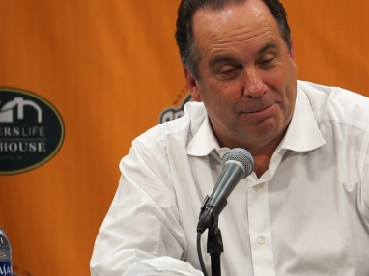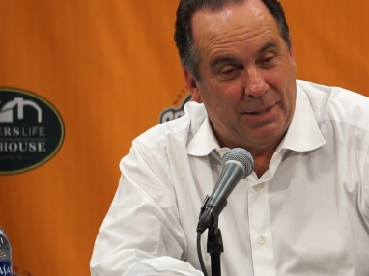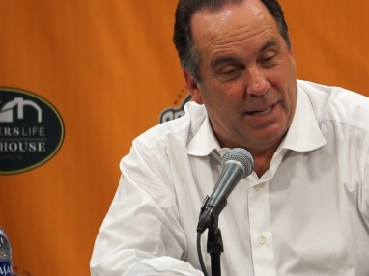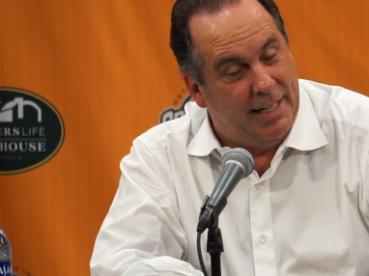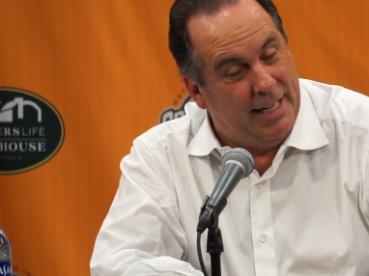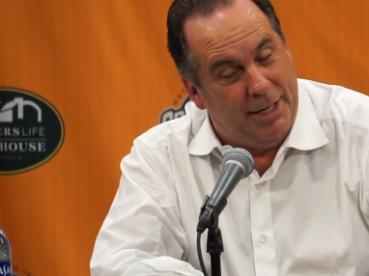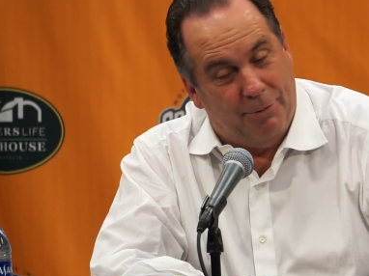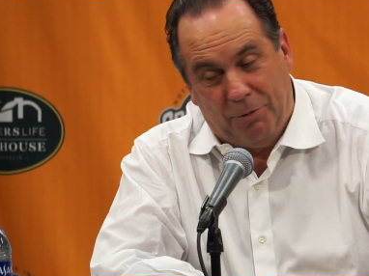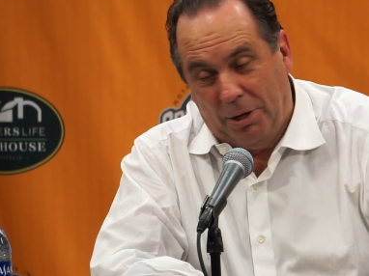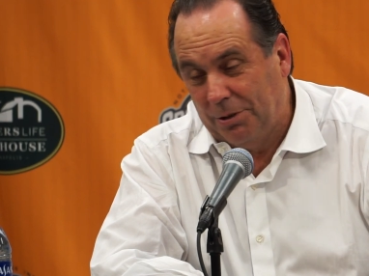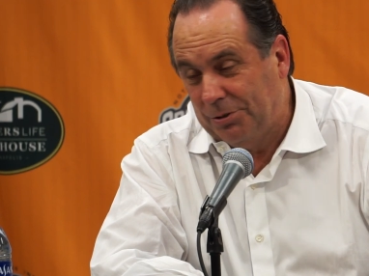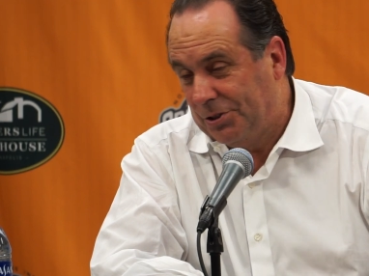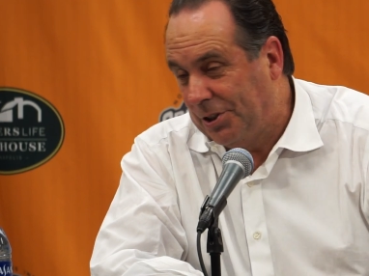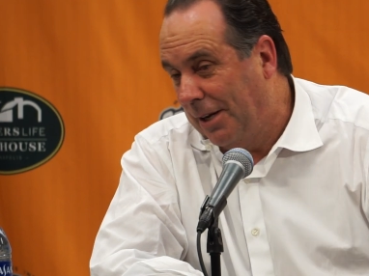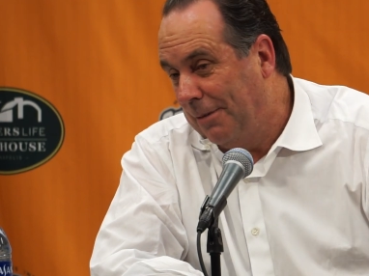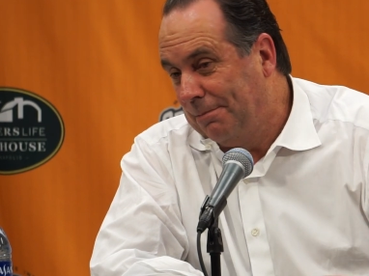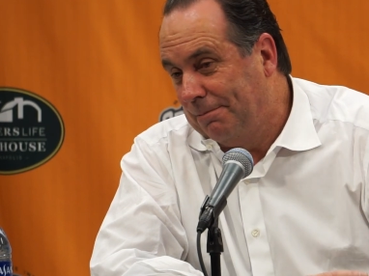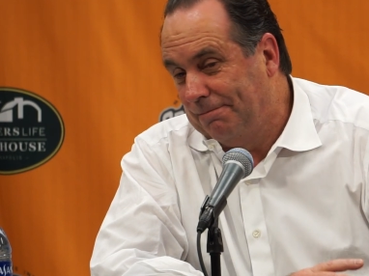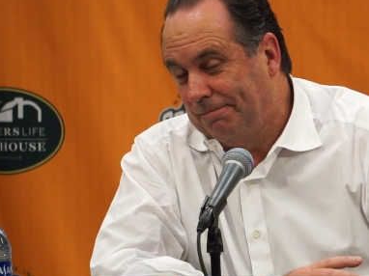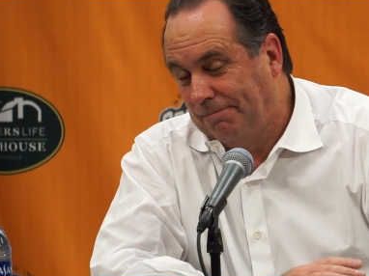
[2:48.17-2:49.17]
And he rose
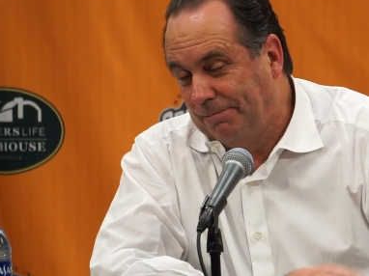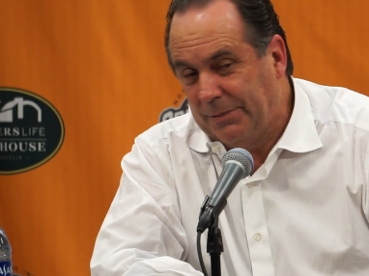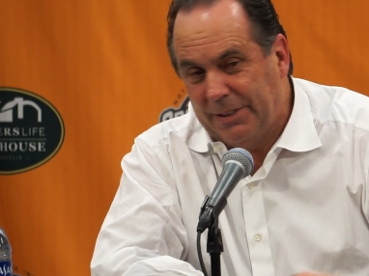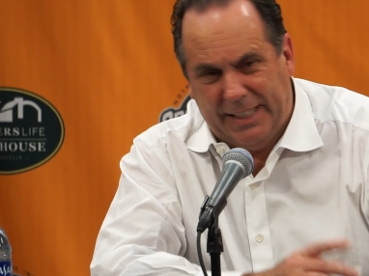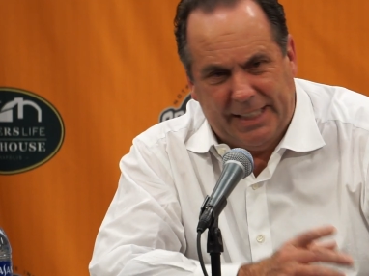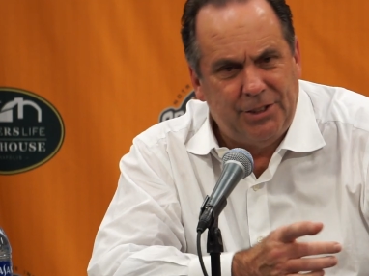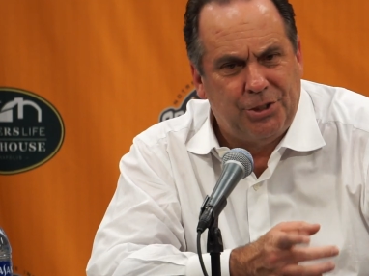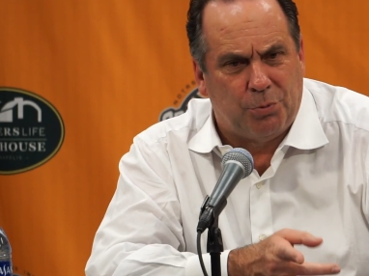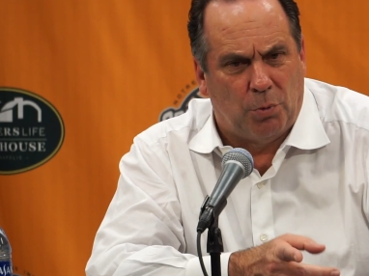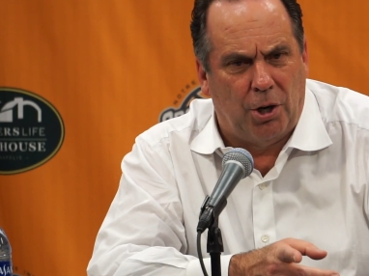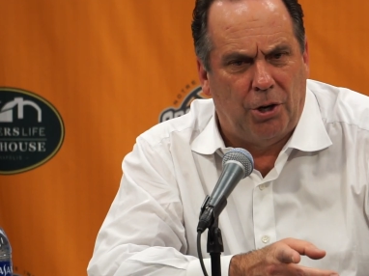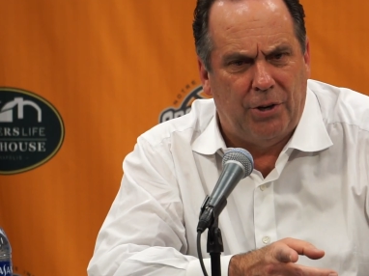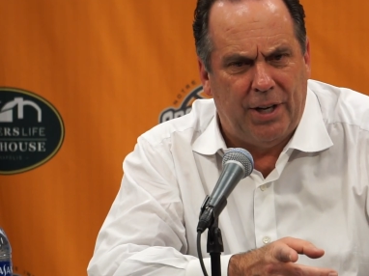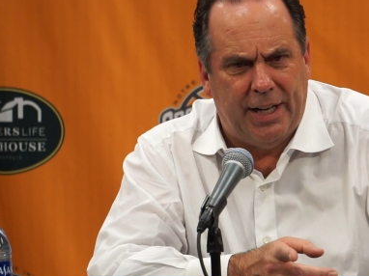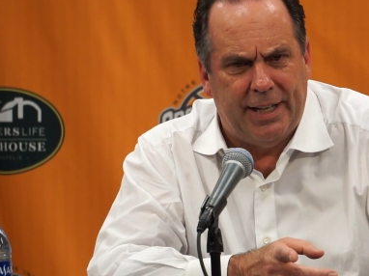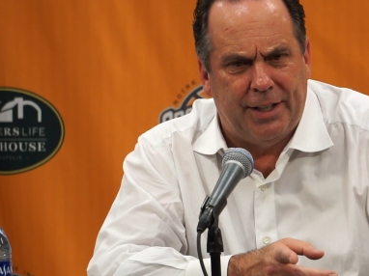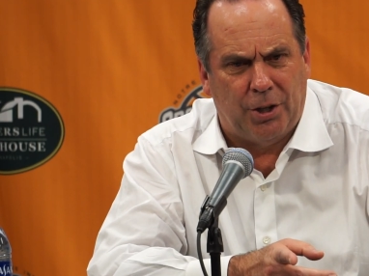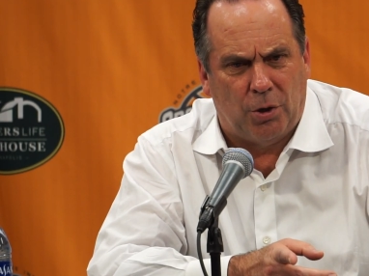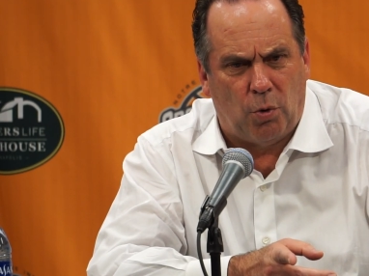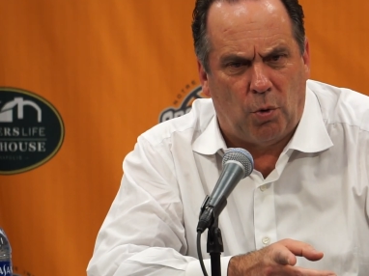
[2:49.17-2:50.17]
up. He's the one who
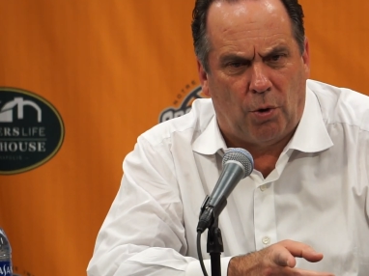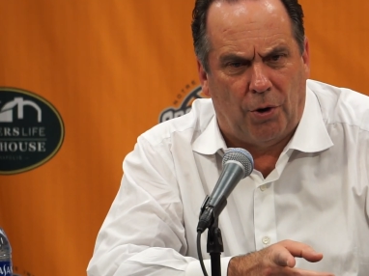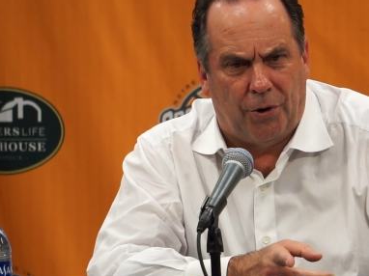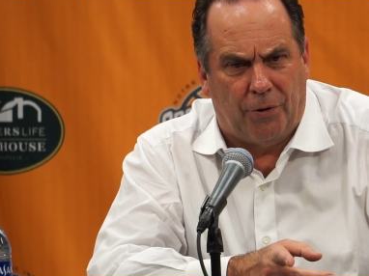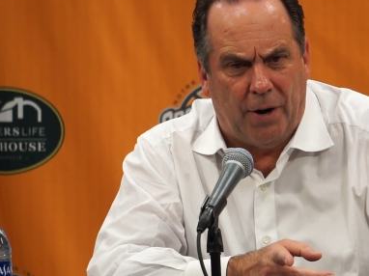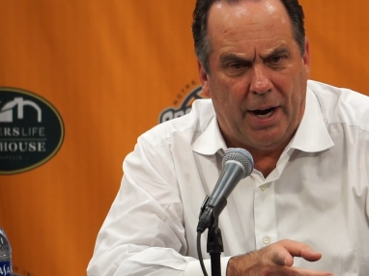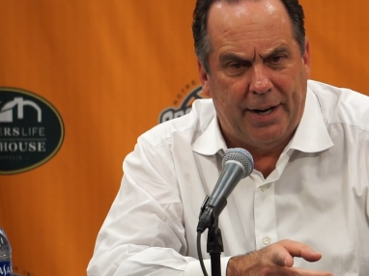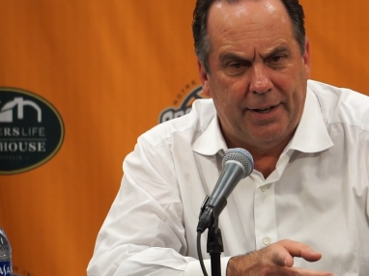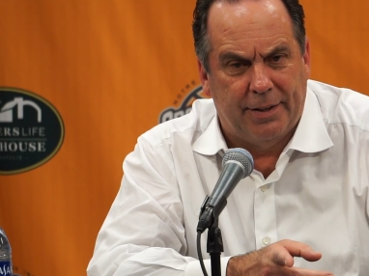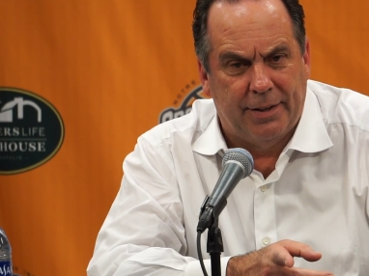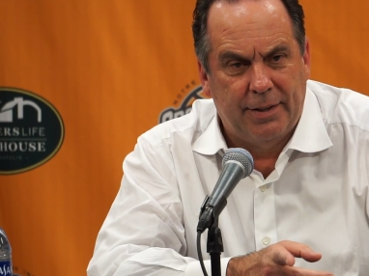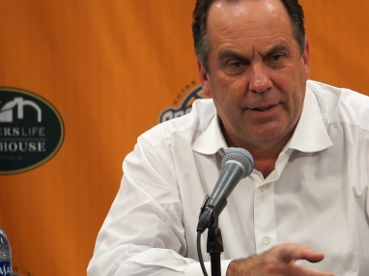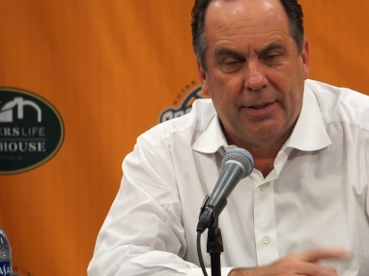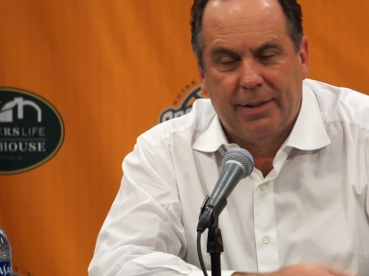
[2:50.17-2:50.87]
hit in the corner, right?